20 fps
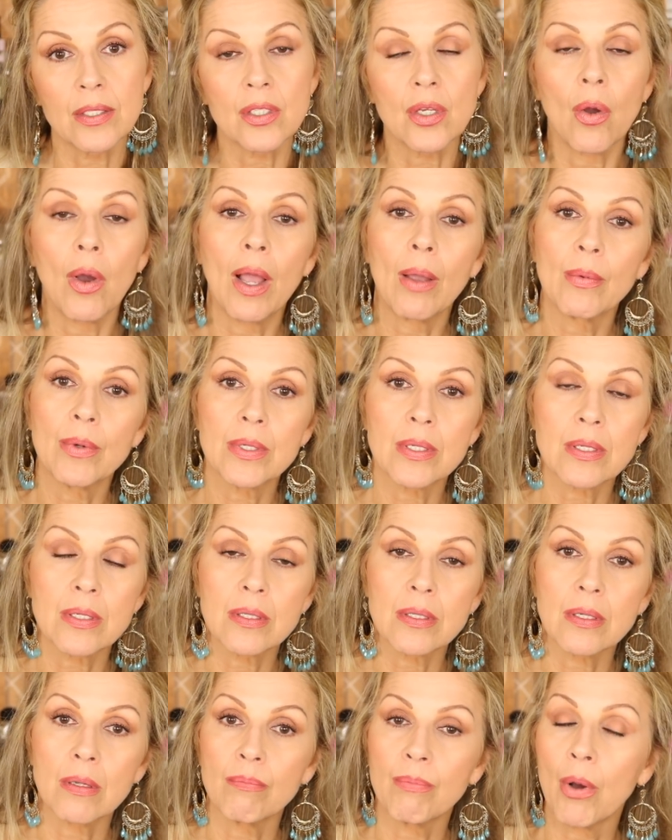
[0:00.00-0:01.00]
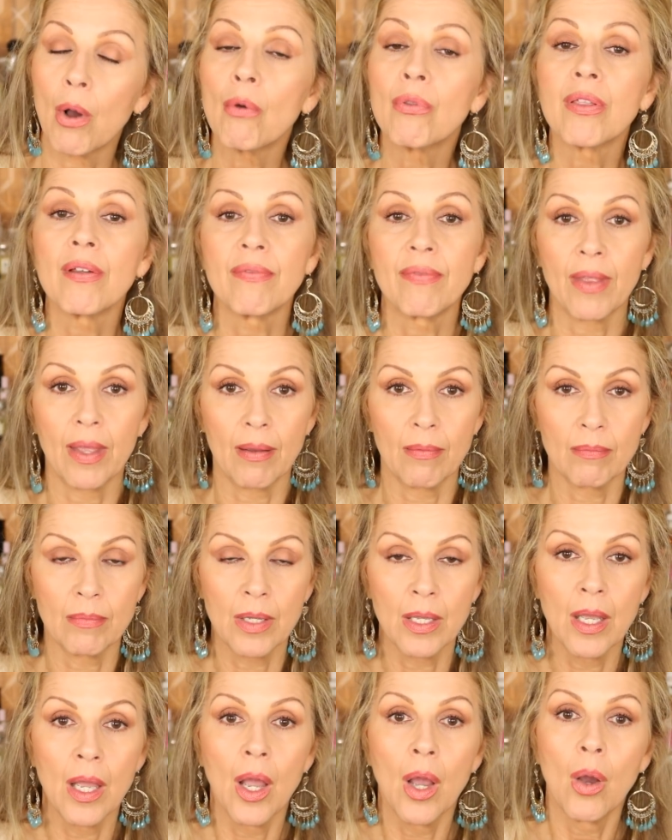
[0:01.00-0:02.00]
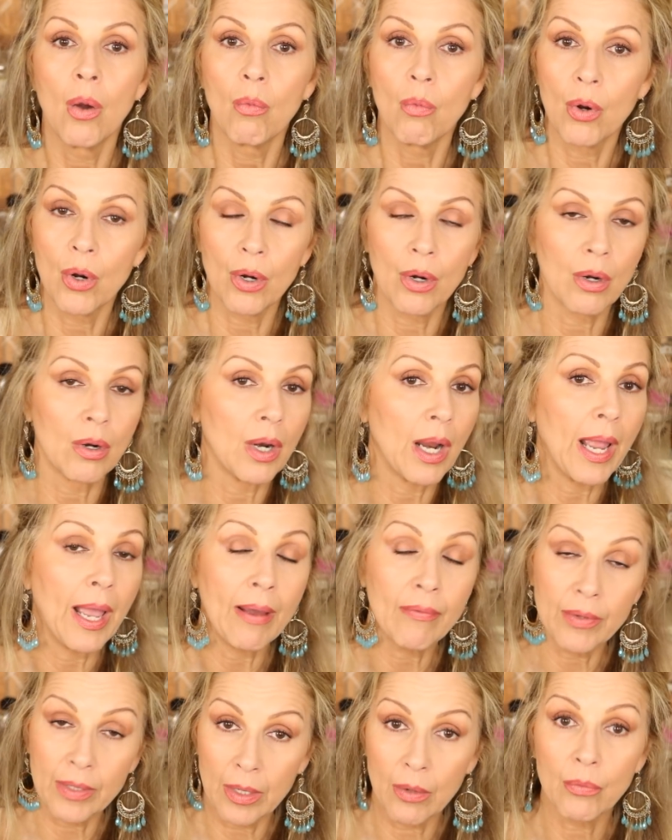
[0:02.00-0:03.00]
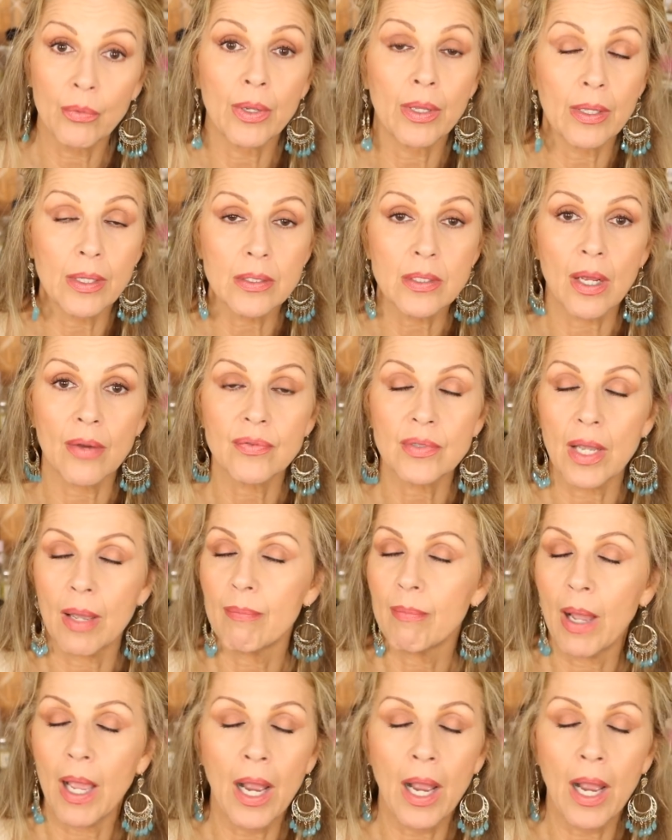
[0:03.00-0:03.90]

So I was, both of them were having a really tough time.